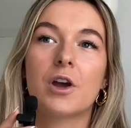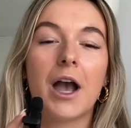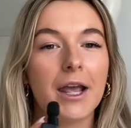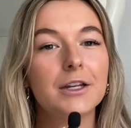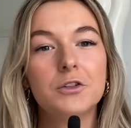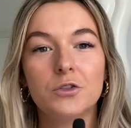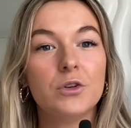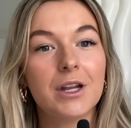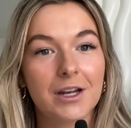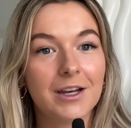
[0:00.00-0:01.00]
kind of
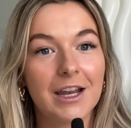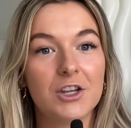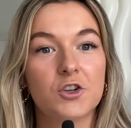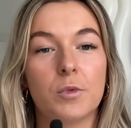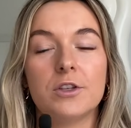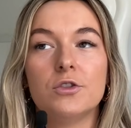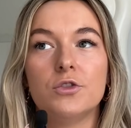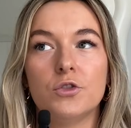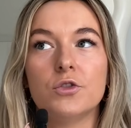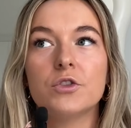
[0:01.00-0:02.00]
do need a niche when you
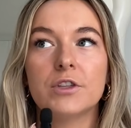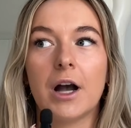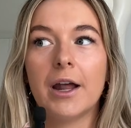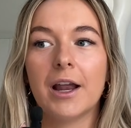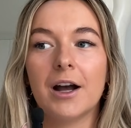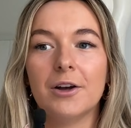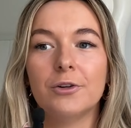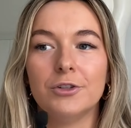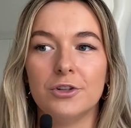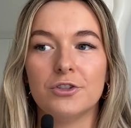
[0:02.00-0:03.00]
do start out
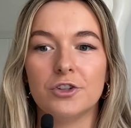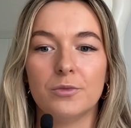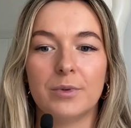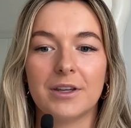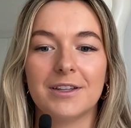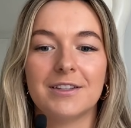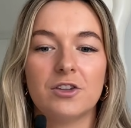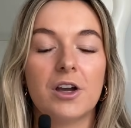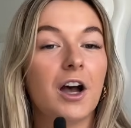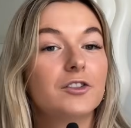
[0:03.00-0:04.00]
on YouTube because you
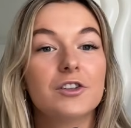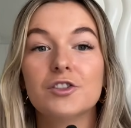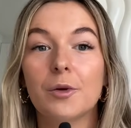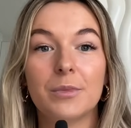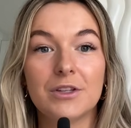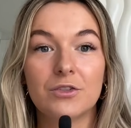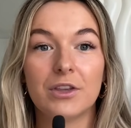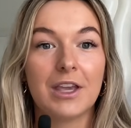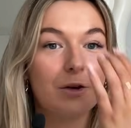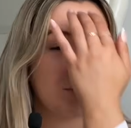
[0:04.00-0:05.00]
can't just jump into the
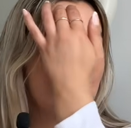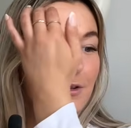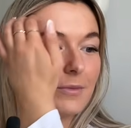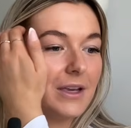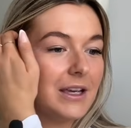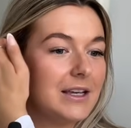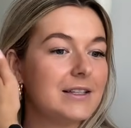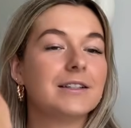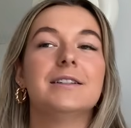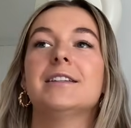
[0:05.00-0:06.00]
get ready with me's
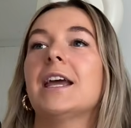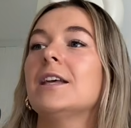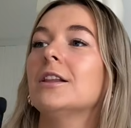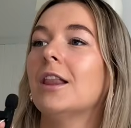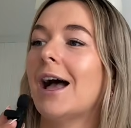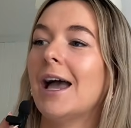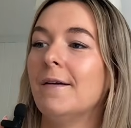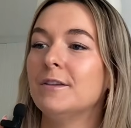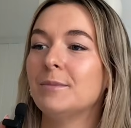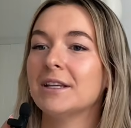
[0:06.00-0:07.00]
and day in the
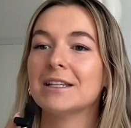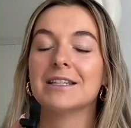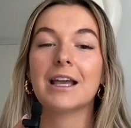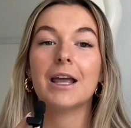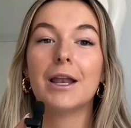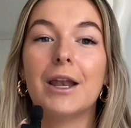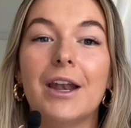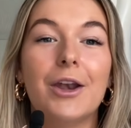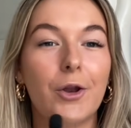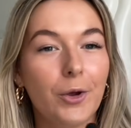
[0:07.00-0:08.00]
lives because
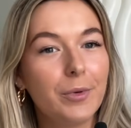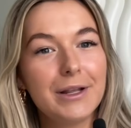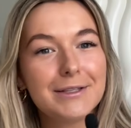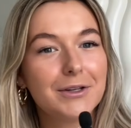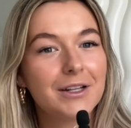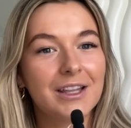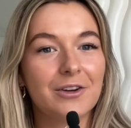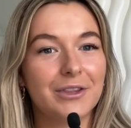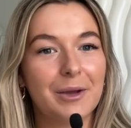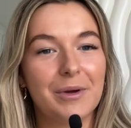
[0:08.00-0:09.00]
nobody's going to click
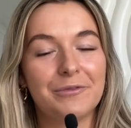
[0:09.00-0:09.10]
on them,